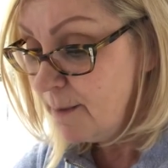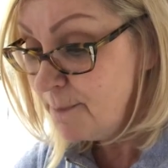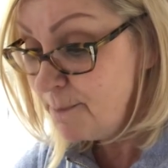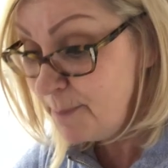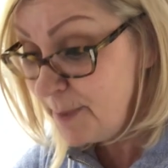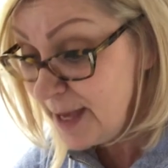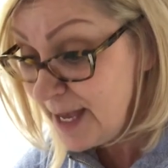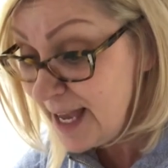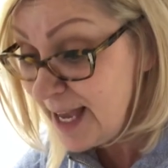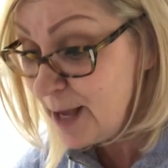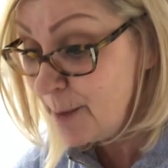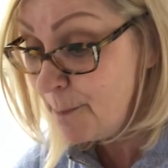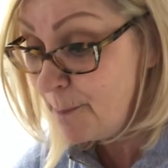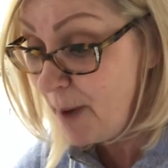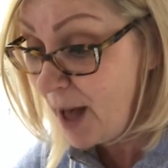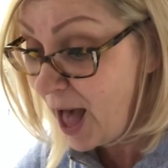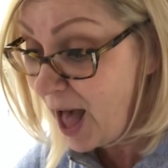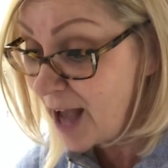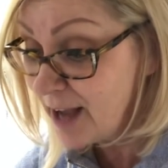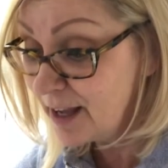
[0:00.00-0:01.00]
"Big
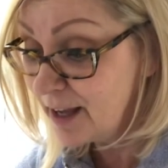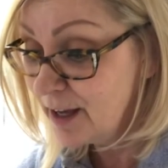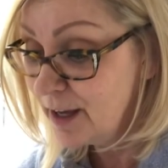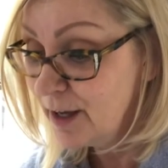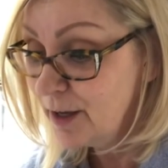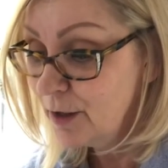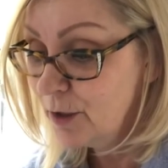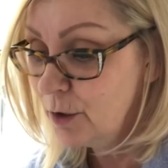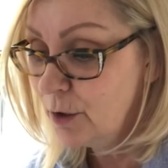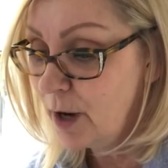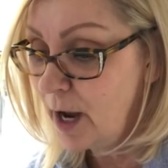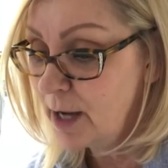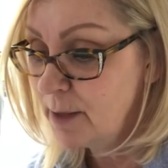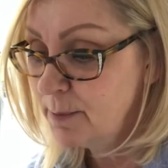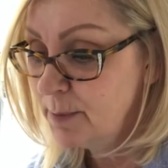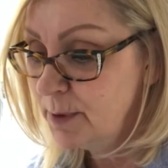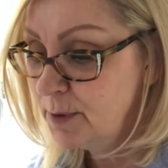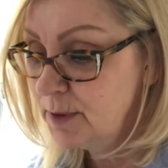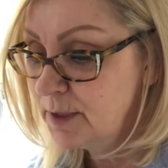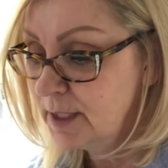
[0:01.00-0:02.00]
bug!" cried
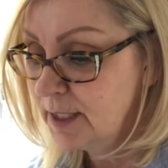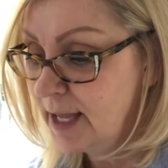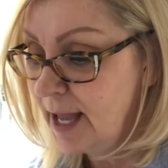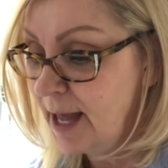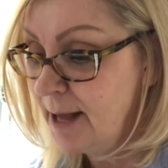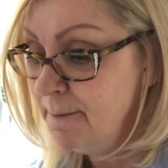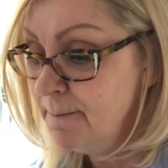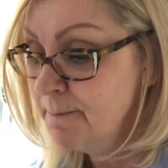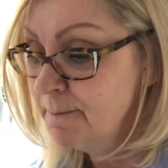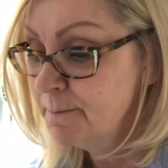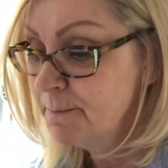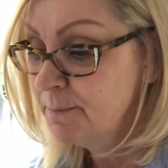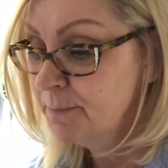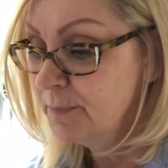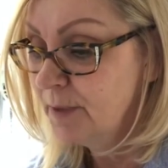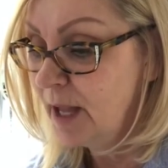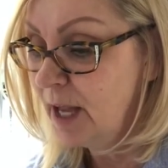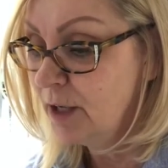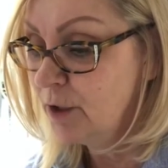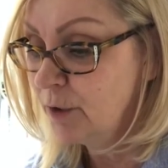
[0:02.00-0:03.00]
Boots again,
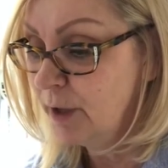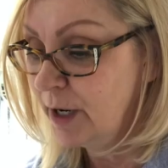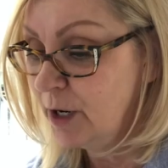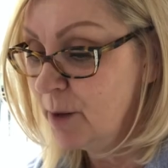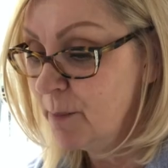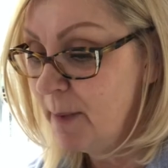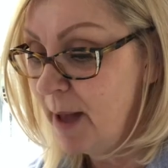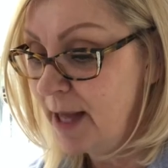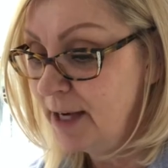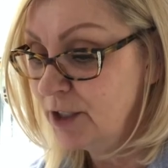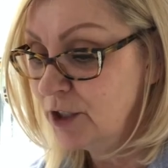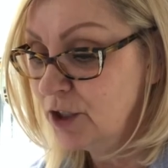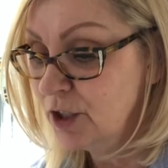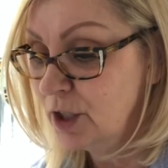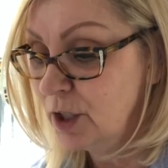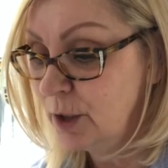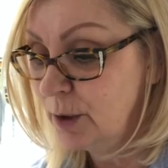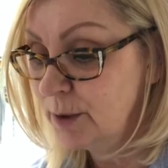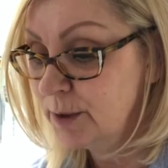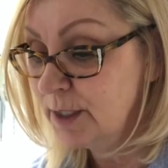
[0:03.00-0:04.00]
and Gregor managed to
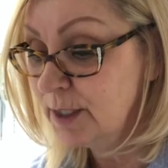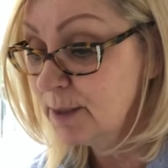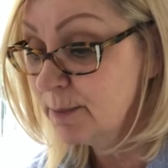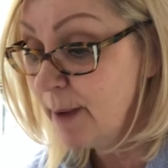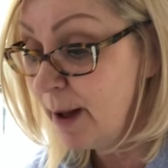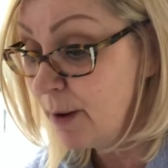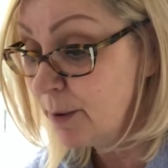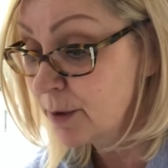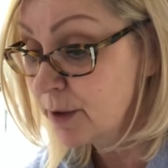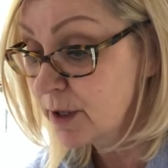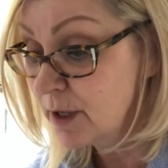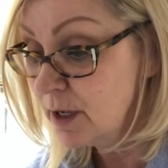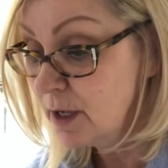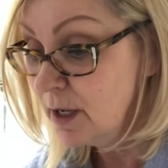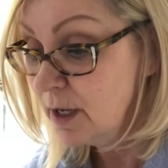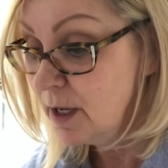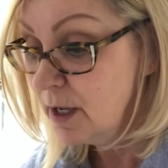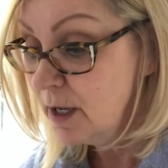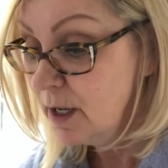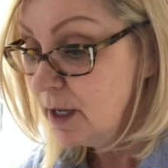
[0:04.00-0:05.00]
close his mouth.
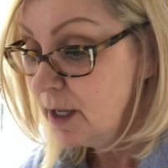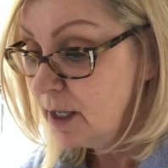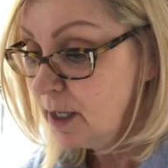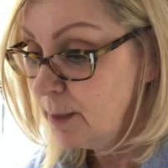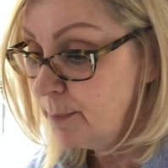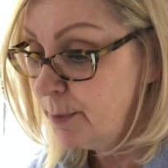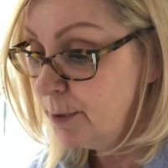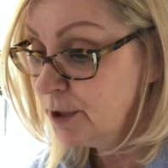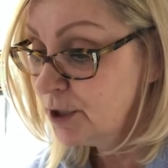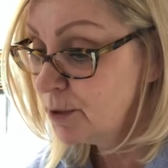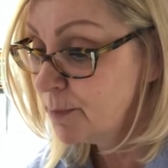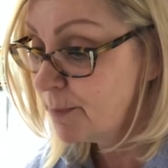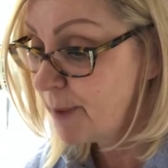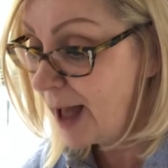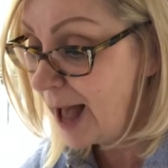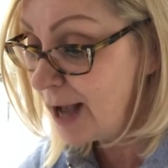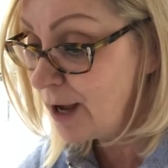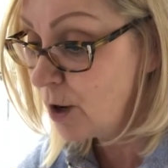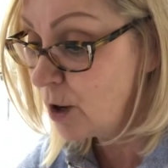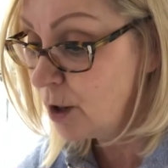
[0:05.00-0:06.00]
He pushed
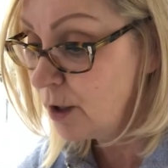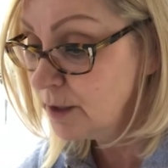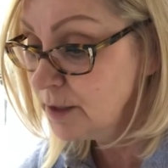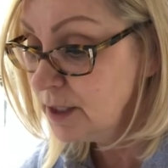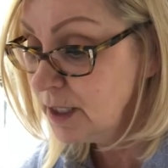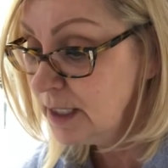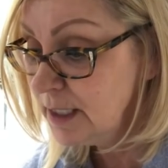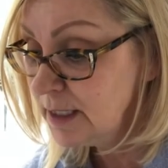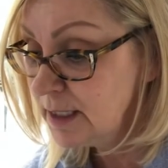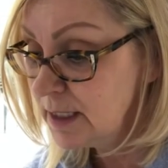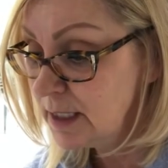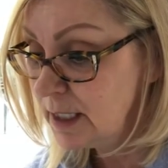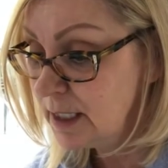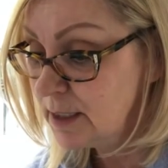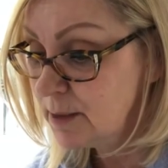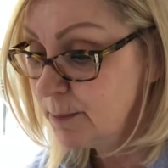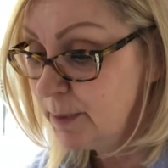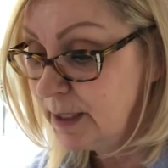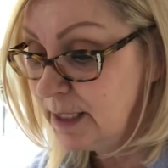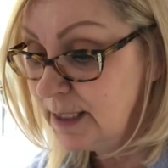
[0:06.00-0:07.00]
back onto his
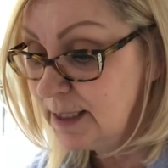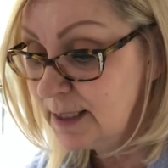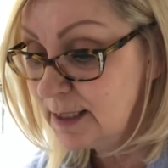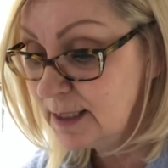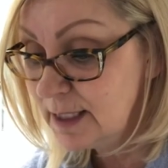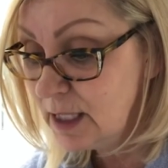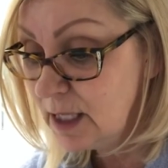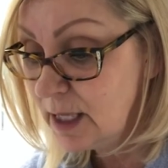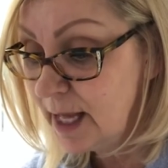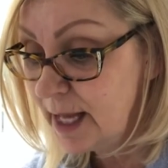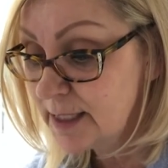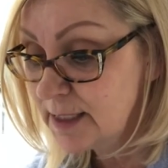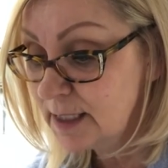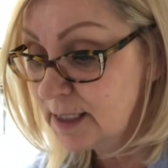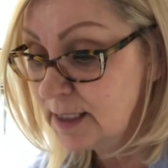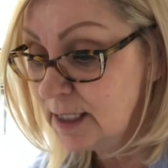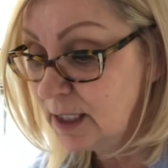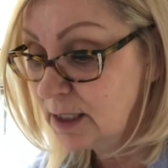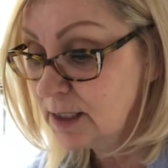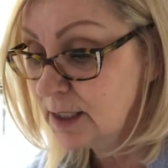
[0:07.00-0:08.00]
knees, but he still had to
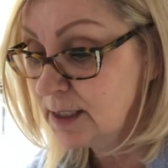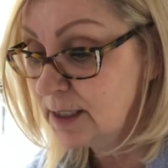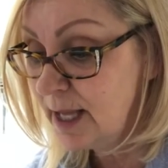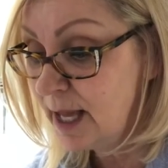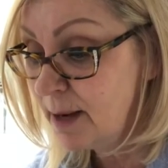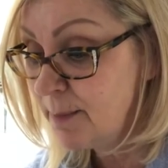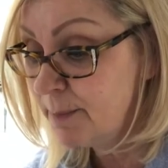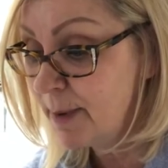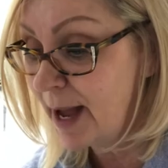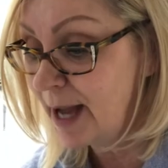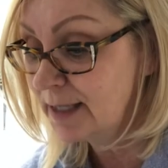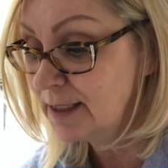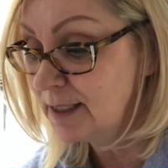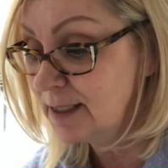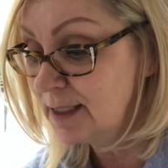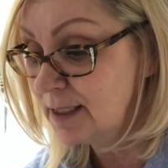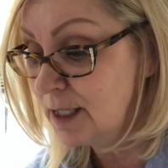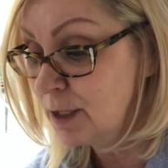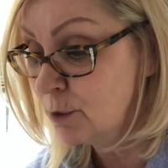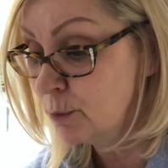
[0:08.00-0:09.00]
tilt his head back to
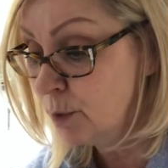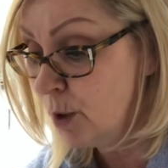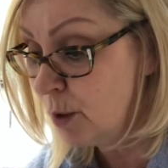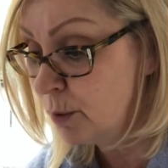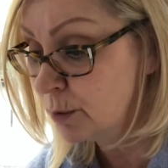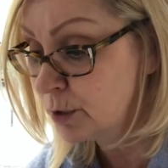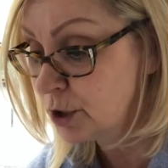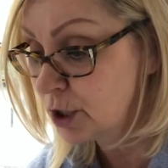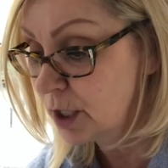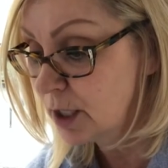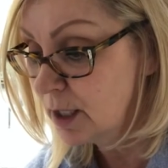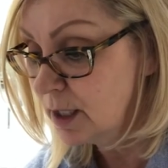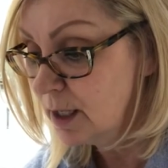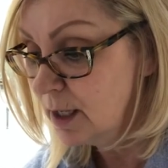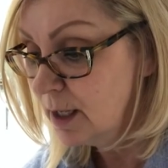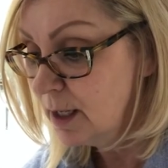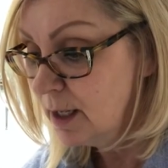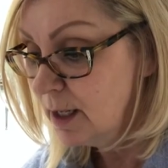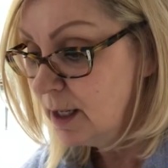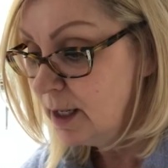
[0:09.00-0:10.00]
see the roach.
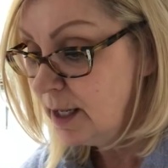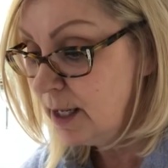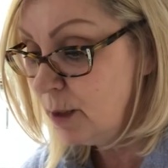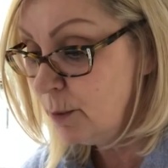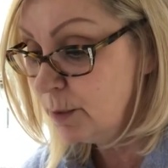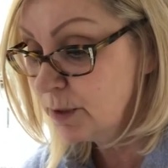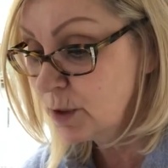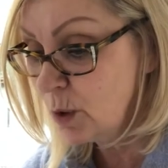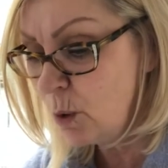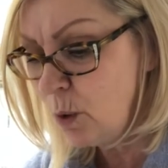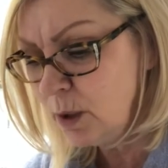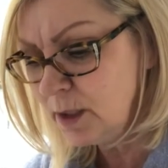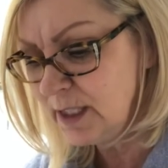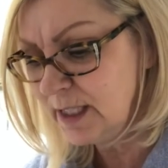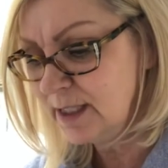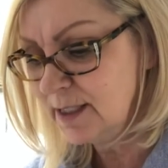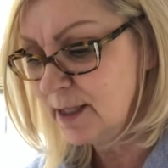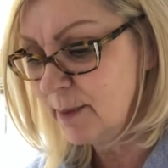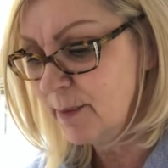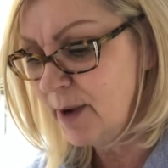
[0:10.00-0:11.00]
It was
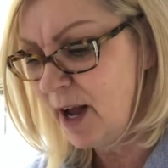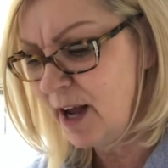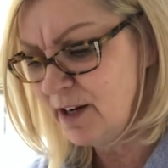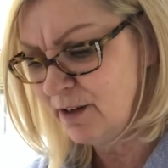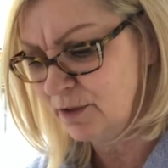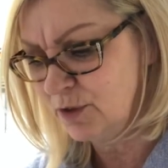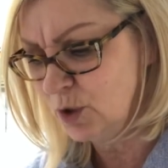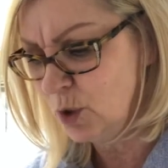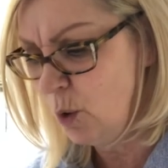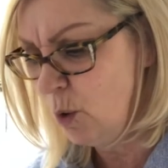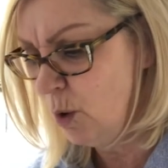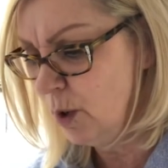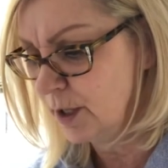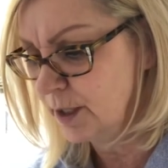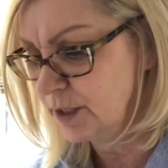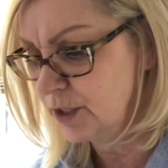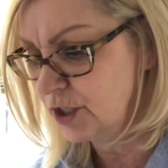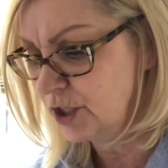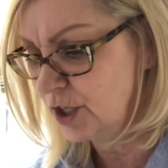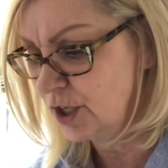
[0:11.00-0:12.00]
holding some kind of
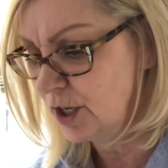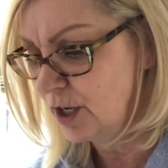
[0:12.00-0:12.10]
torch.